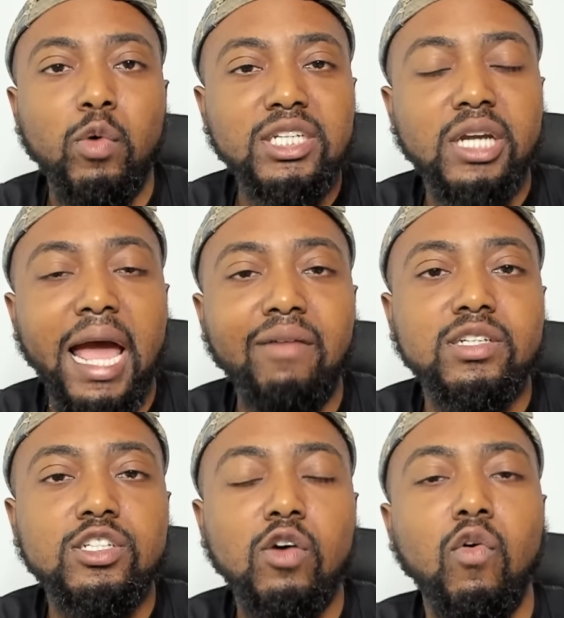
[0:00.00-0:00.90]
We should have a
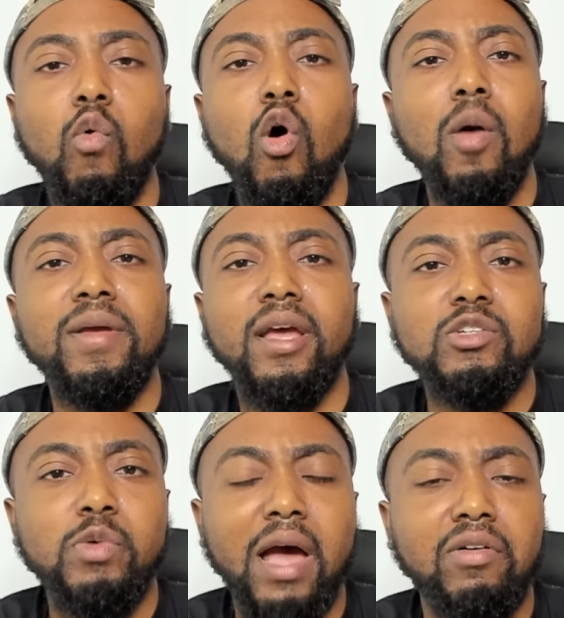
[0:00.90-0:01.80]
civil war
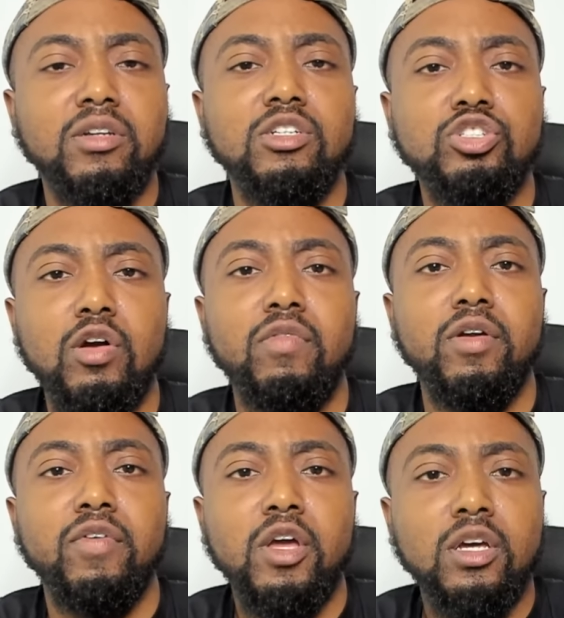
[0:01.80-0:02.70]
because we have a
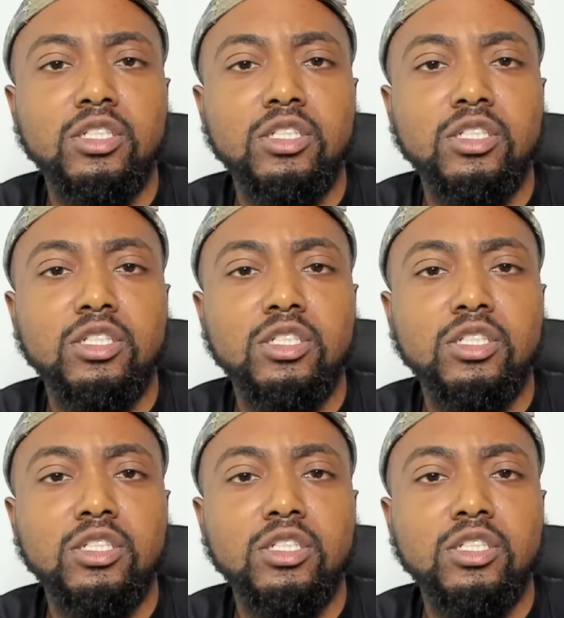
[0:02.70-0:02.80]
conservative